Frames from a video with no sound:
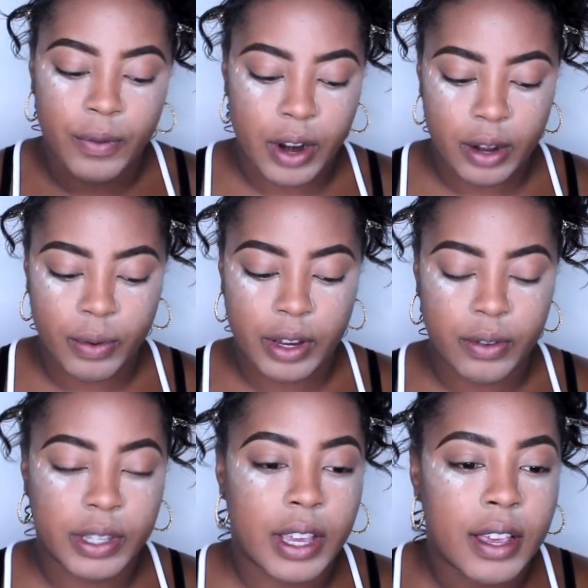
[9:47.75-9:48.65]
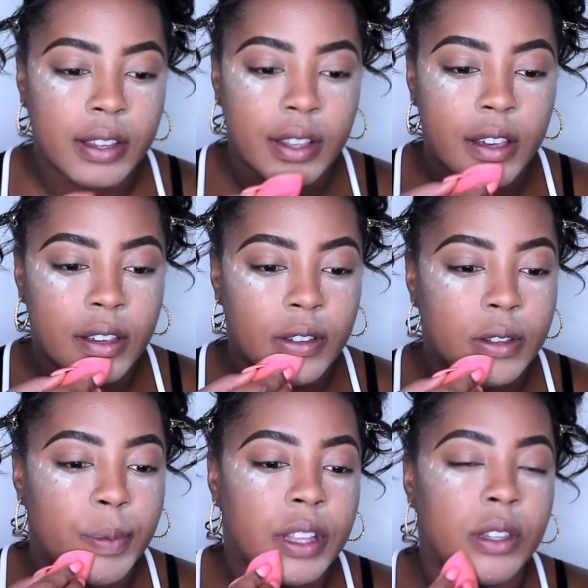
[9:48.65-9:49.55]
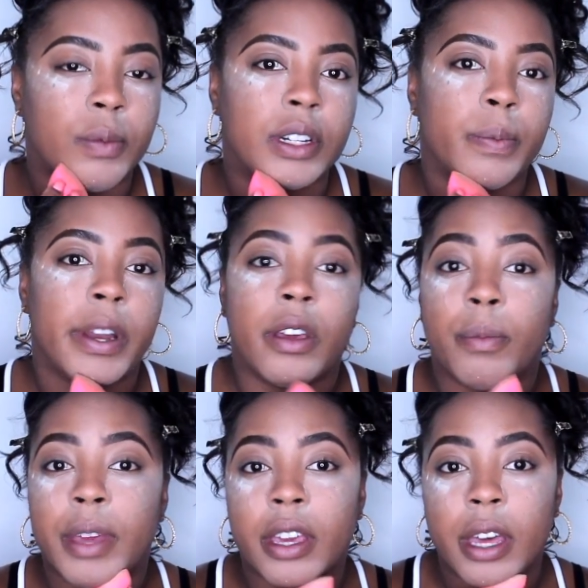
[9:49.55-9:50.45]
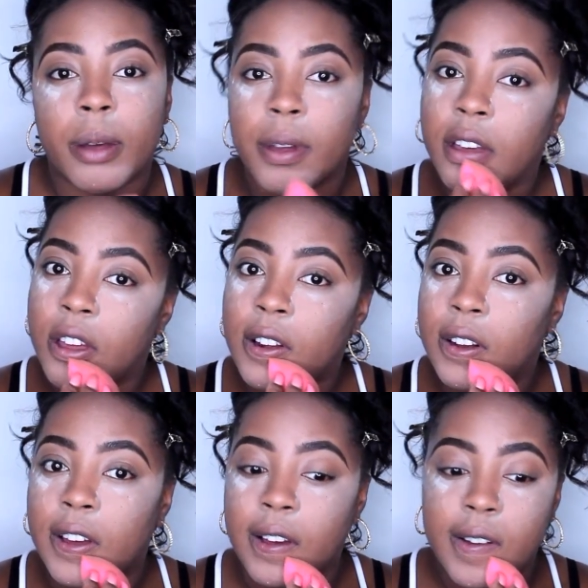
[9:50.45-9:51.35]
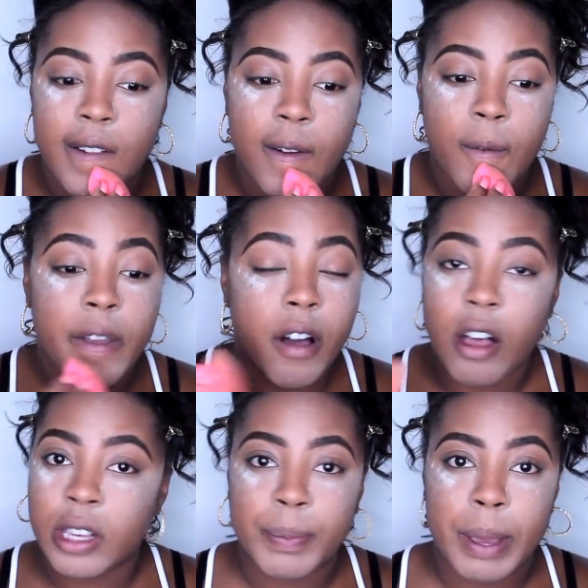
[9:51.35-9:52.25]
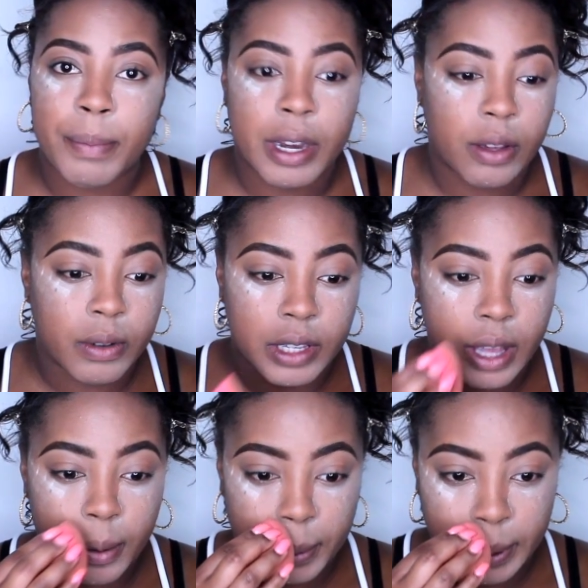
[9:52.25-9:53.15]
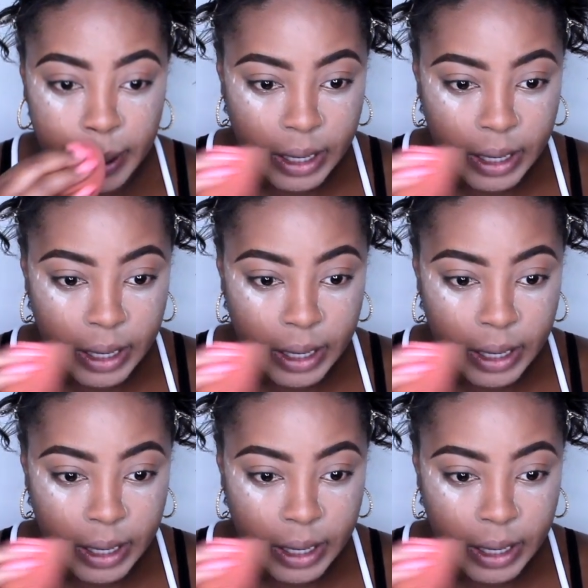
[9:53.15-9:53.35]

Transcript: for anyone who says that you spend too much money on makeup, look, we all spend money on something.